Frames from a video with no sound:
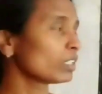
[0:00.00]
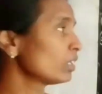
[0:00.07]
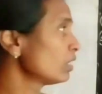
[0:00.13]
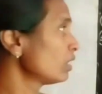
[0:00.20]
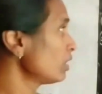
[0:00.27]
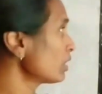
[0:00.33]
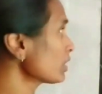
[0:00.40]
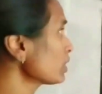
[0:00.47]

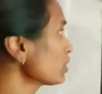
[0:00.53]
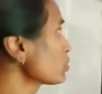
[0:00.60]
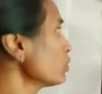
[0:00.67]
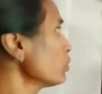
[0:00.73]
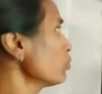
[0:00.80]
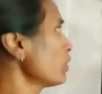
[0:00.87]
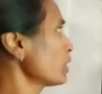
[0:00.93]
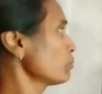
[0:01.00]
let us do
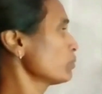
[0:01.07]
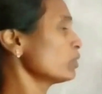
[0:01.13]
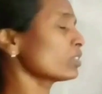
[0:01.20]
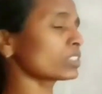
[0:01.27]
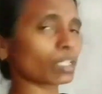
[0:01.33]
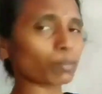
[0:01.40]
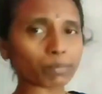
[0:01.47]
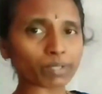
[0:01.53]
one more
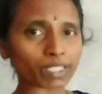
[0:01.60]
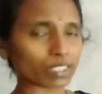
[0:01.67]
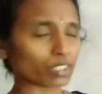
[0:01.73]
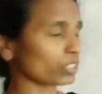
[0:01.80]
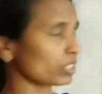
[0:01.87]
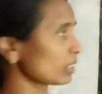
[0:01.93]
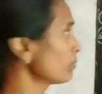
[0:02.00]
subtraction.